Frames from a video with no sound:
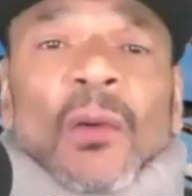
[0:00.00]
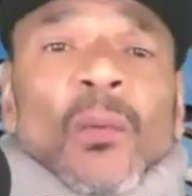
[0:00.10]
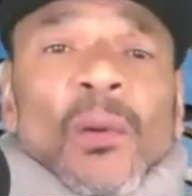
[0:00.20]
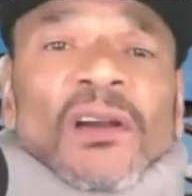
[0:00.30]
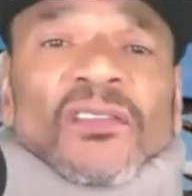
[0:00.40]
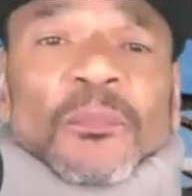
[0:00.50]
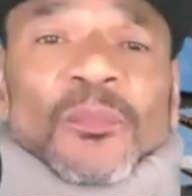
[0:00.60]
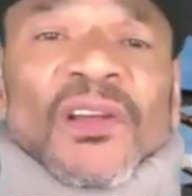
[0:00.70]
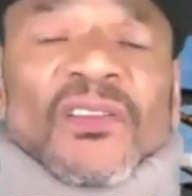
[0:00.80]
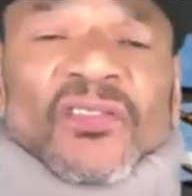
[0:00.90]
We want to
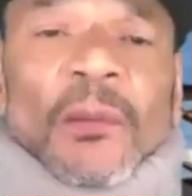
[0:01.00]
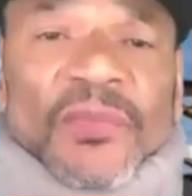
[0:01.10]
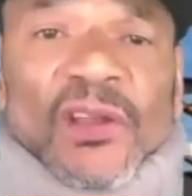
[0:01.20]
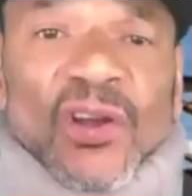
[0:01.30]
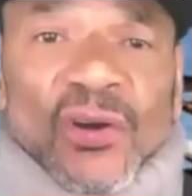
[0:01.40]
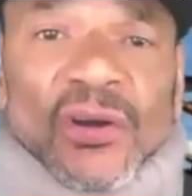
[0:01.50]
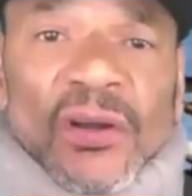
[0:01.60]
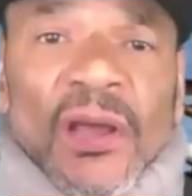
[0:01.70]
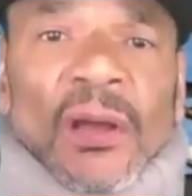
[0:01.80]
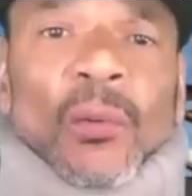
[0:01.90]
bring something good.